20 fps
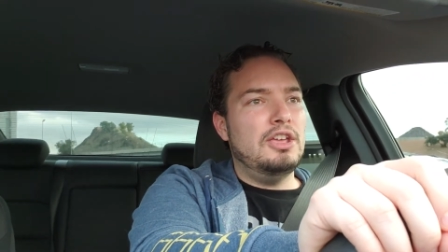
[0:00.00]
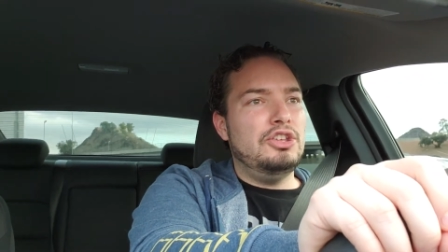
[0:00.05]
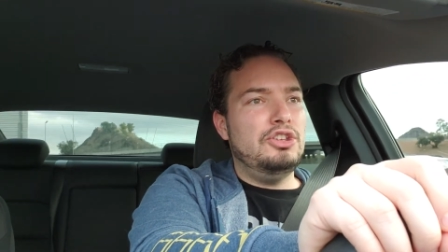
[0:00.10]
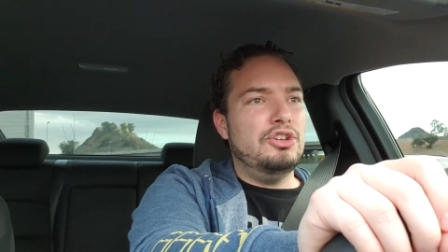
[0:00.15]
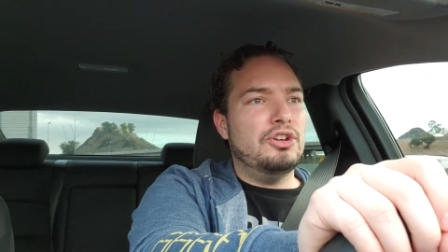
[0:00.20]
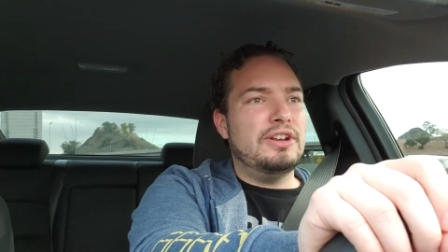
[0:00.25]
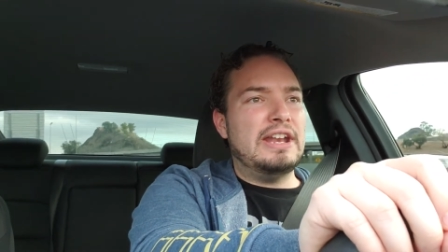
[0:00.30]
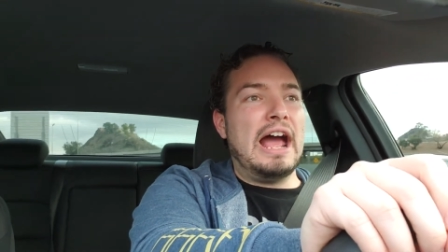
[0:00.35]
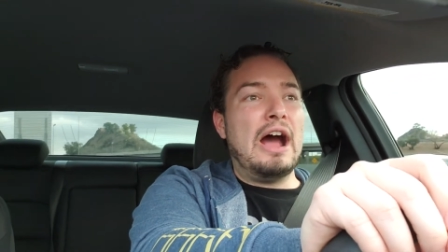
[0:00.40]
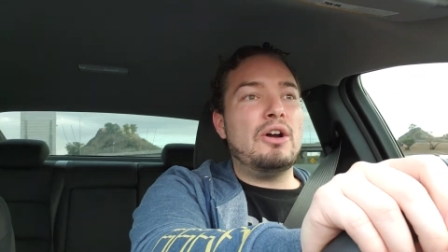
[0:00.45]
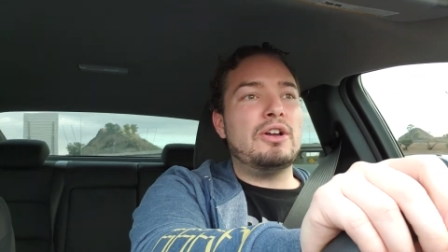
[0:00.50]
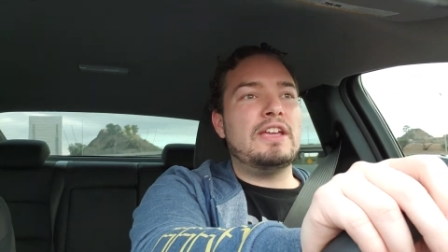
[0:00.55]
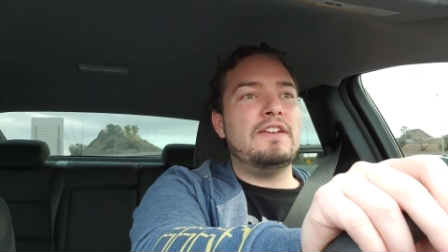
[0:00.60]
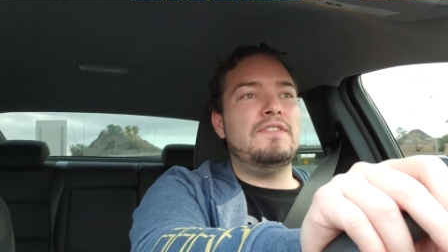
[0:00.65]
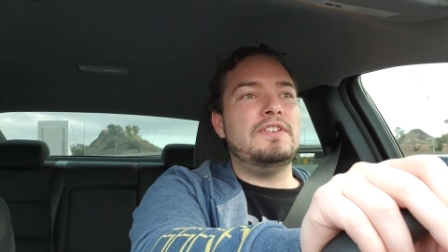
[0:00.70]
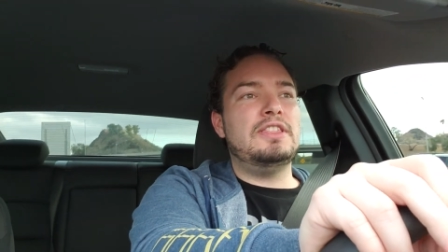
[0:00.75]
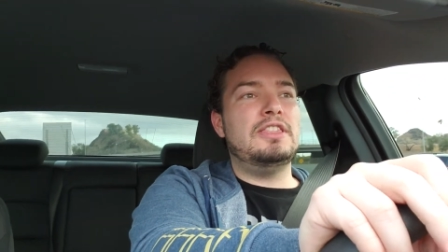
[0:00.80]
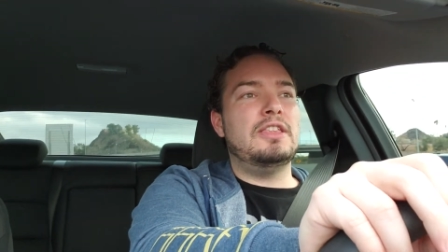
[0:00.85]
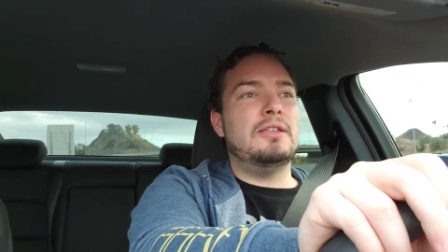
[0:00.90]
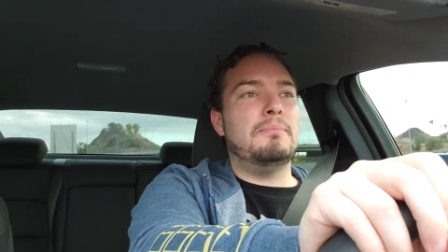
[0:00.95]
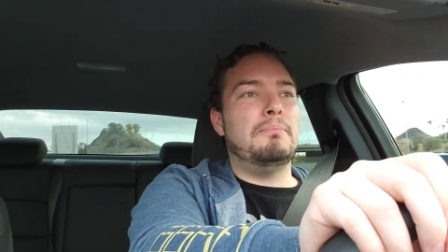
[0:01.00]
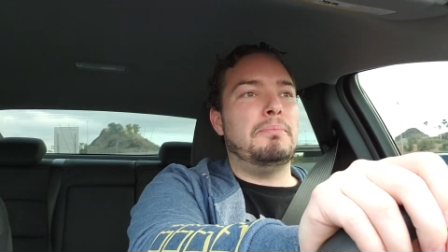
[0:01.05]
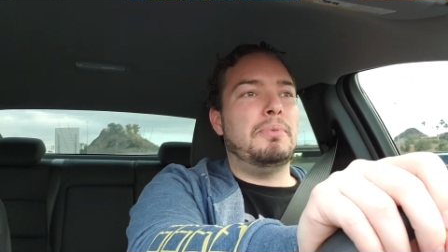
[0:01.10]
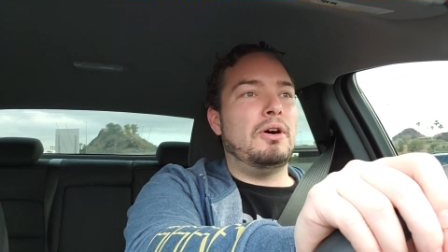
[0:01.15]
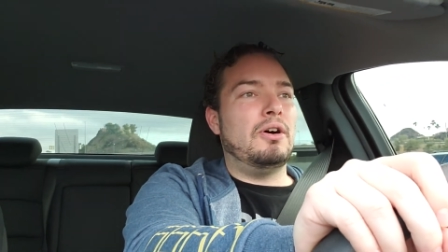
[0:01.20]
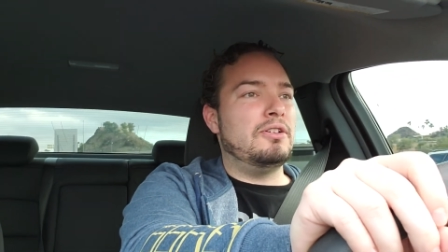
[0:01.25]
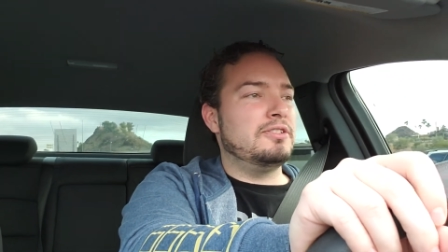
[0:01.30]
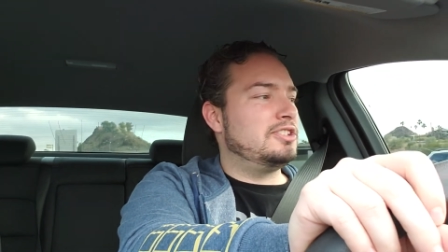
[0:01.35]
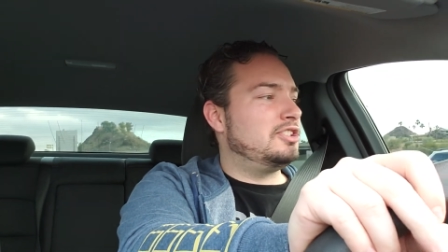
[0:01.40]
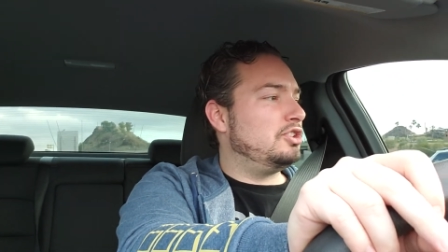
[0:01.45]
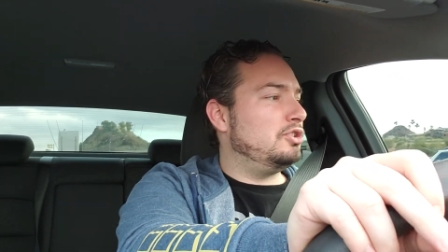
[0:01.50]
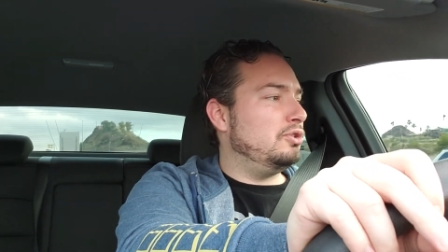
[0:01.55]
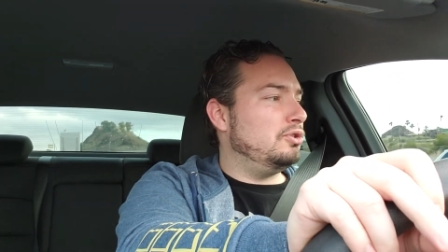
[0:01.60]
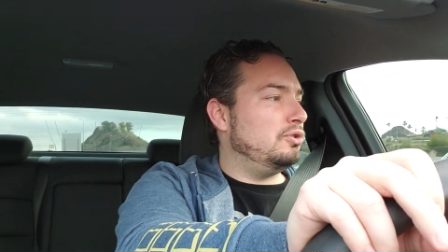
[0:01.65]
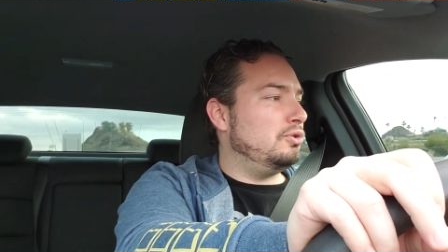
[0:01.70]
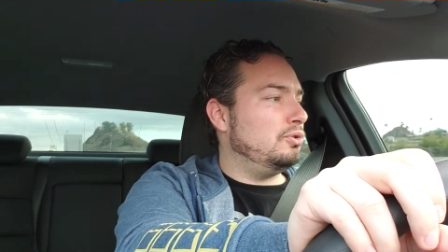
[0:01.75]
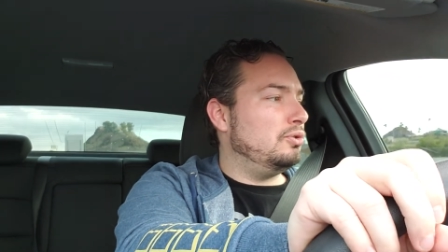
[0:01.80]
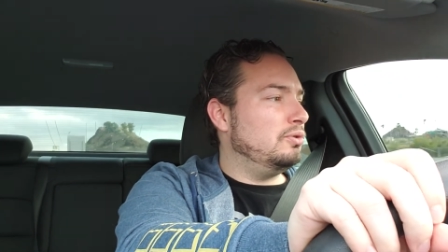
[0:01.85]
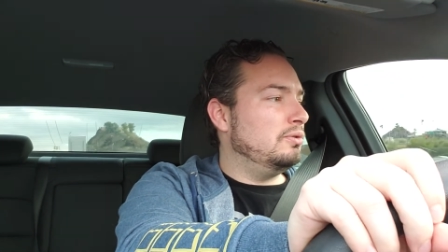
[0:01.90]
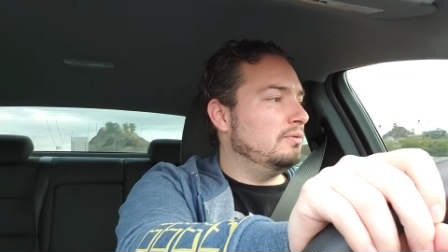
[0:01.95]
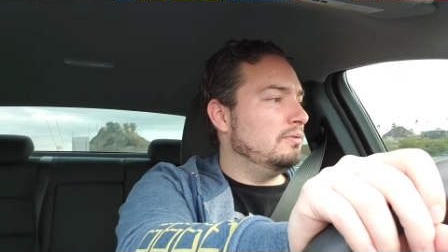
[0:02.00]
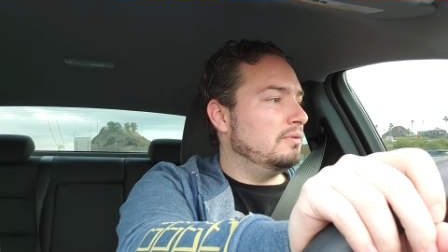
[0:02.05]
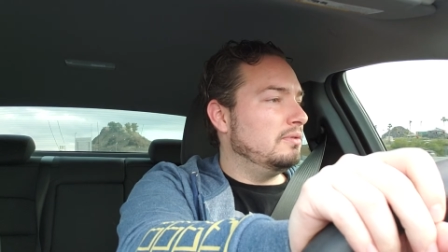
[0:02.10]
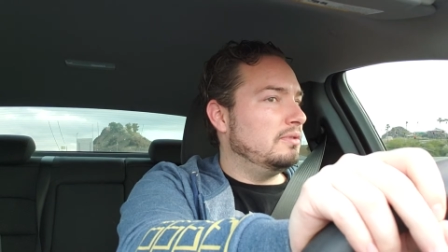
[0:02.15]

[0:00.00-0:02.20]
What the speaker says: you're now giving the ball to